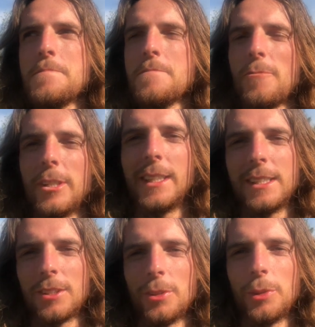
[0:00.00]
Really is
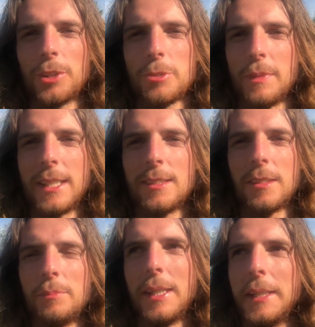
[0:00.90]
a gorgeous place to
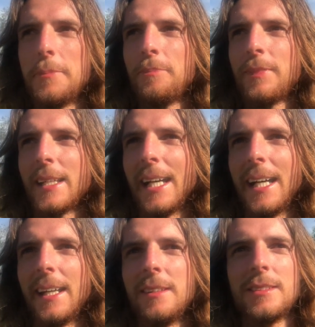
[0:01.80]
be,
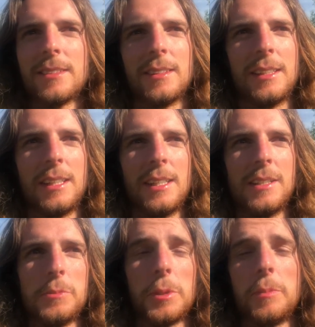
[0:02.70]
and
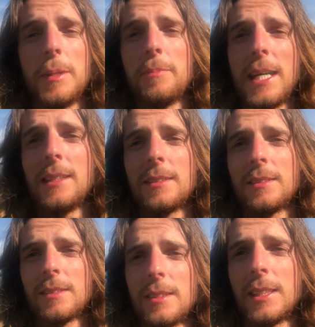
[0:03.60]
would be amazing
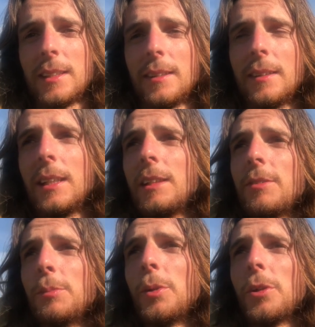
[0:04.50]
to see it even
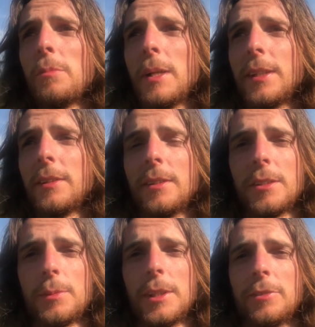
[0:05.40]
more abundant
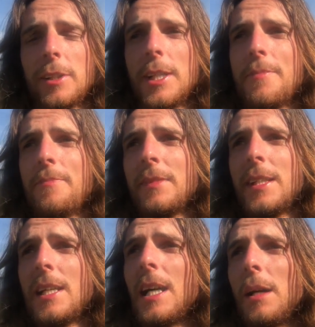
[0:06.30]
as well, right?
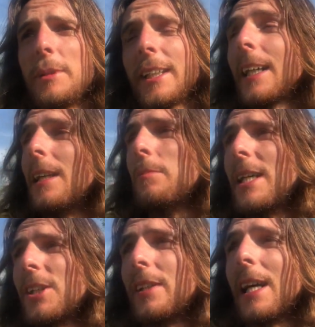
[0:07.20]
I mean, I can't
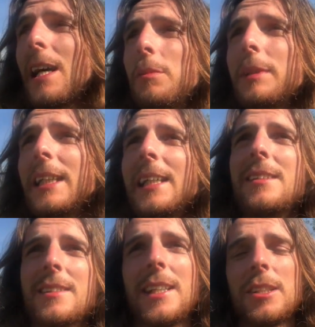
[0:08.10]
imagine how many
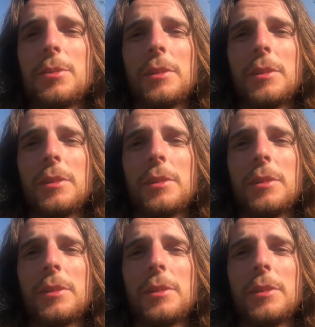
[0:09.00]
insects were